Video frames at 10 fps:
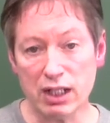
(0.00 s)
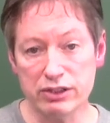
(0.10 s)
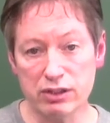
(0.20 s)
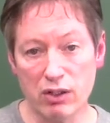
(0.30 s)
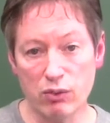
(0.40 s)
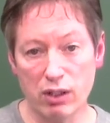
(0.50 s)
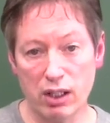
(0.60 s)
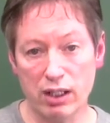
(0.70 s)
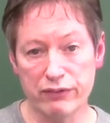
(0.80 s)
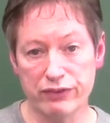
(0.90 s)

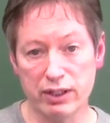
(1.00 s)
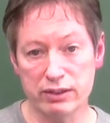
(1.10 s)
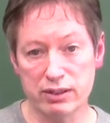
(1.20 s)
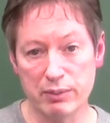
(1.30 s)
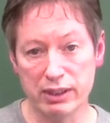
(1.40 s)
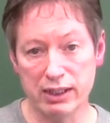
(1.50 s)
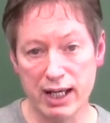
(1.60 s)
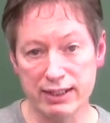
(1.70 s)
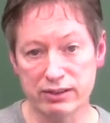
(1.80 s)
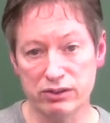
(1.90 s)
So if somebody
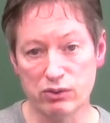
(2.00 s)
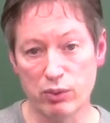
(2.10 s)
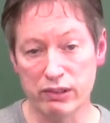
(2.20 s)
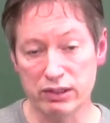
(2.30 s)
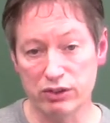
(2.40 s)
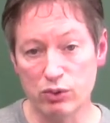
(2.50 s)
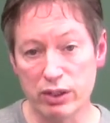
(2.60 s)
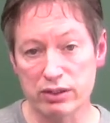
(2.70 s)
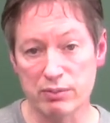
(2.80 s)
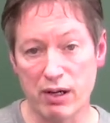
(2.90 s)
asks you, what are you
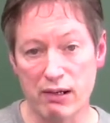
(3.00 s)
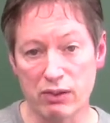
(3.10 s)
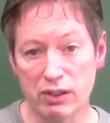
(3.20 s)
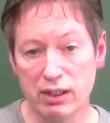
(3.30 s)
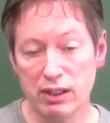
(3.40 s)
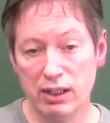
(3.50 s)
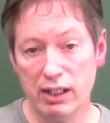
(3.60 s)
doing tomorrow?